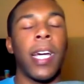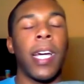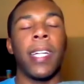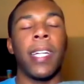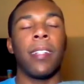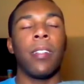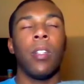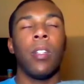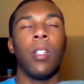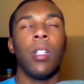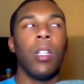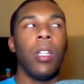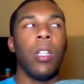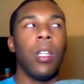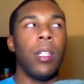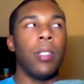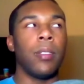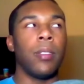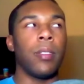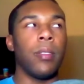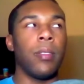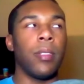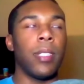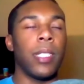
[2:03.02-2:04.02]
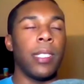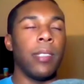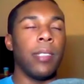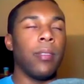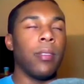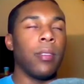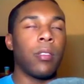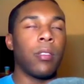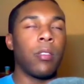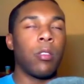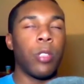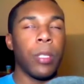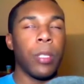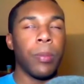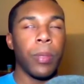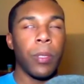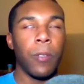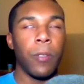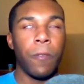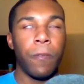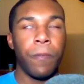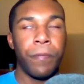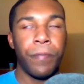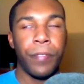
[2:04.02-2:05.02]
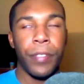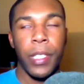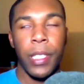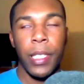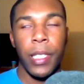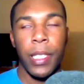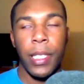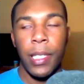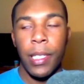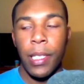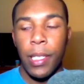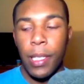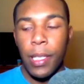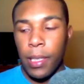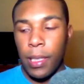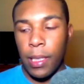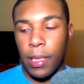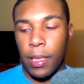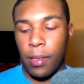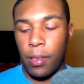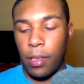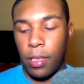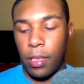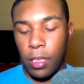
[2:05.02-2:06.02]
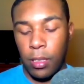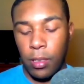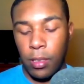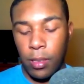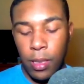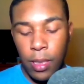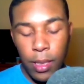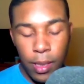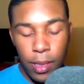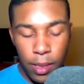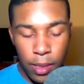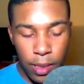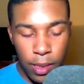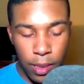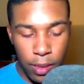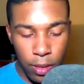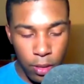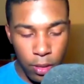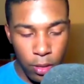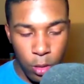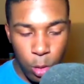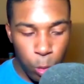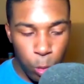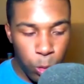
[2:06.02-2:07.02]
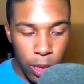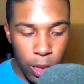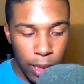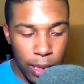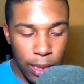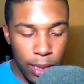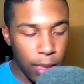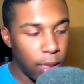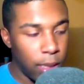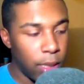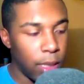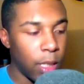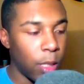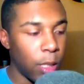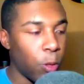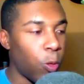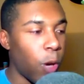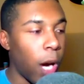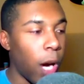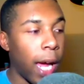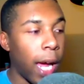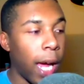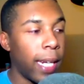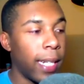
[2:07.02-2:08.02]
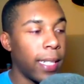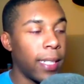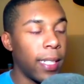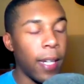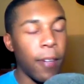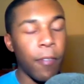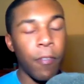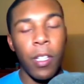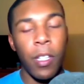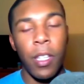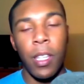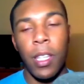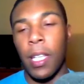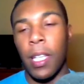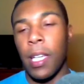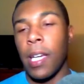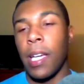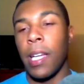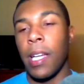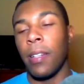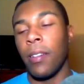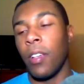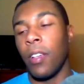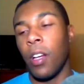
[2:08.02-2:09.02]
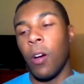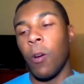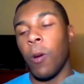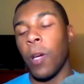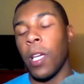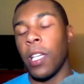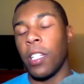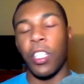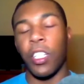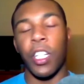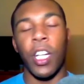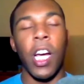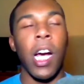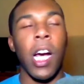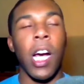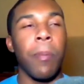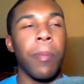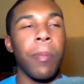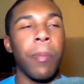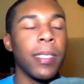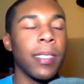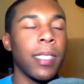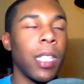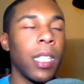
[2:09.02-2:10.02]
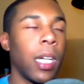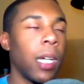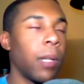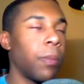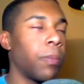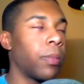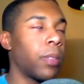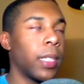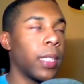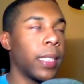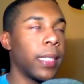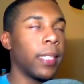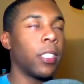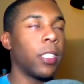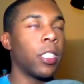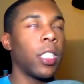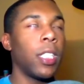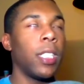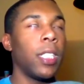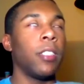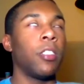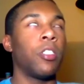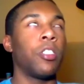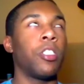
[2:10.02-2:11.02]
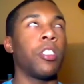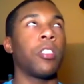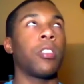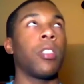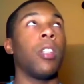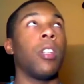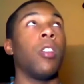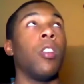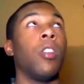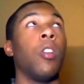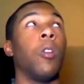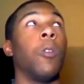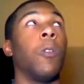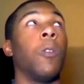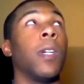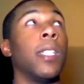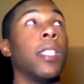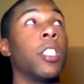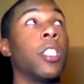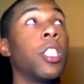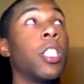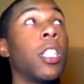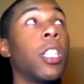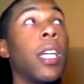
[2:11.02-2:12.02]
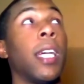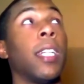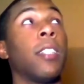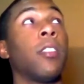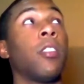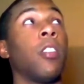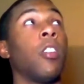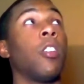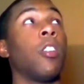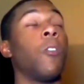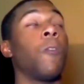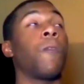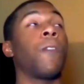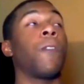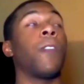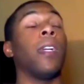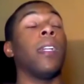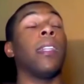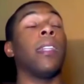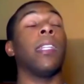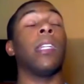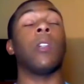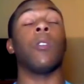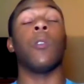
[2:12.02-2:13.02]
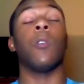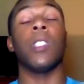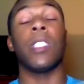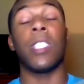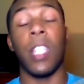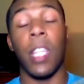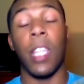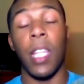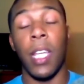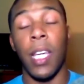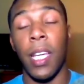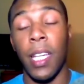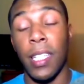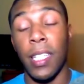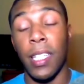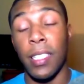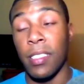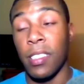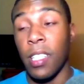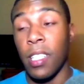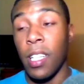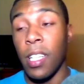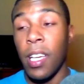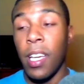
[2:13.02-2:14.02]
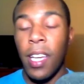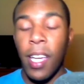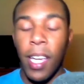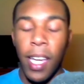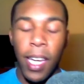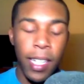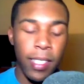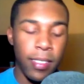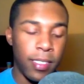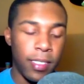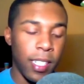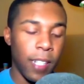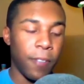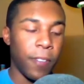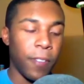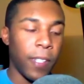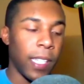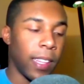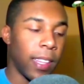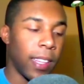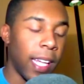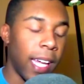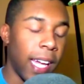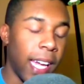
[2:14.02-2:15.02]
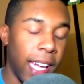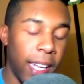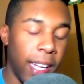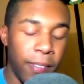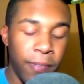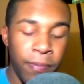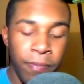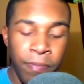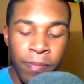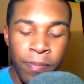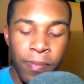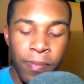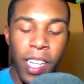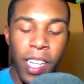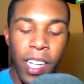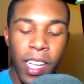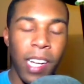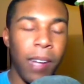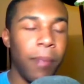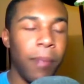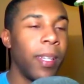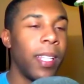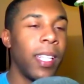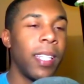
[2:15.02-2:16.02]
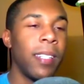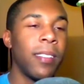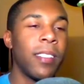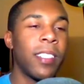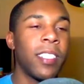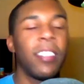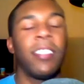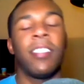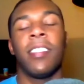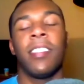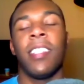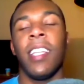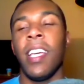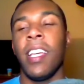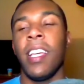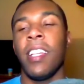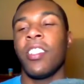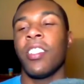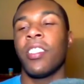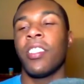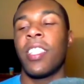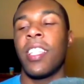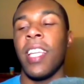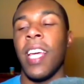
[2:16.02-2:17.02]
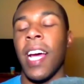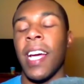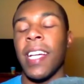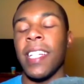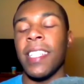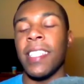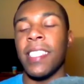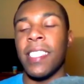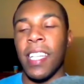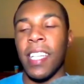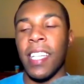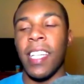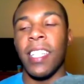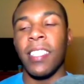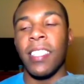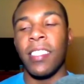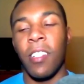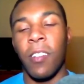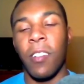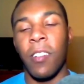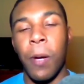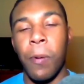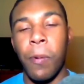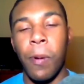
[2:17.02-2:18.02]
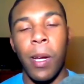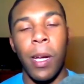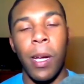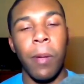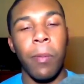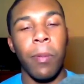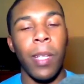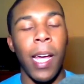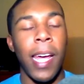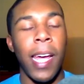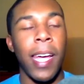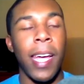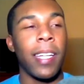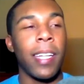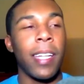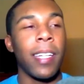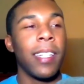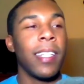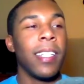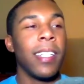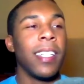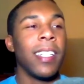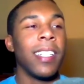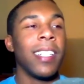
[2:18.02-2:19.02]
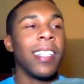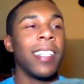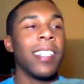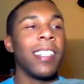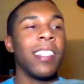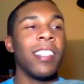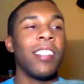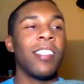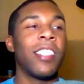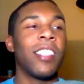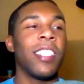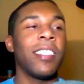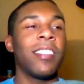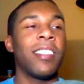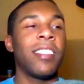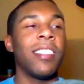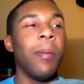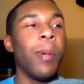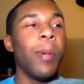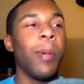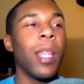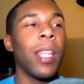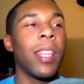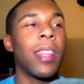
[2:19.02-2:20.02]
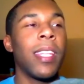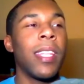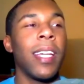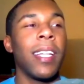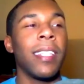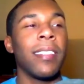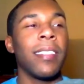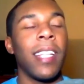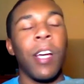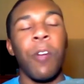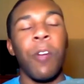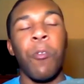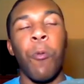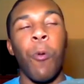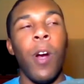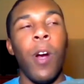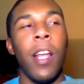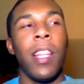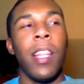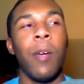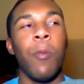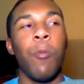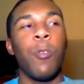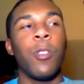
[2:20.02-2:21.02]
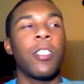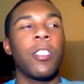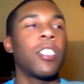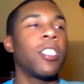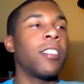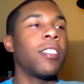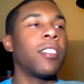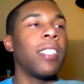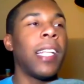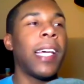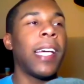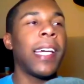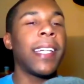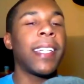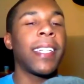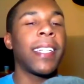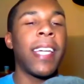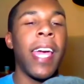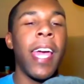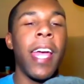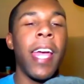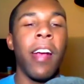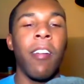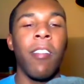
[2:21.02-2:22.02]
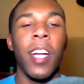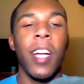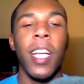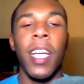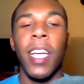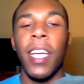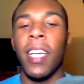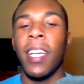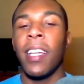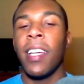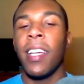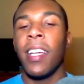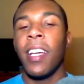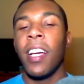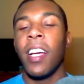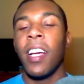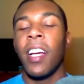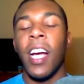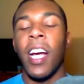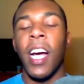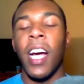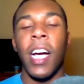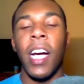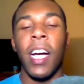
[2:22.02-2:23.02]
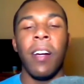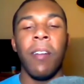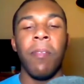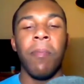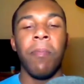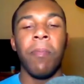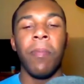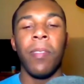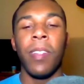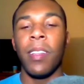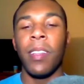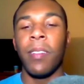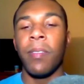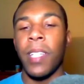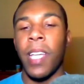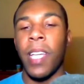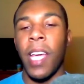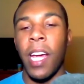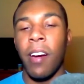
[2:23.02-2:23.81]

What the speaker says: like, he's a lazy, crappy frick that just doesn't do anything right and everything. And, you know, Ishigami's like, bro, she's just annoying. She gets on you for the littlest things and stuff like that. And then just seeing just the ideas that are coming up, like, just some of the things, like one of them was just like carry, you know,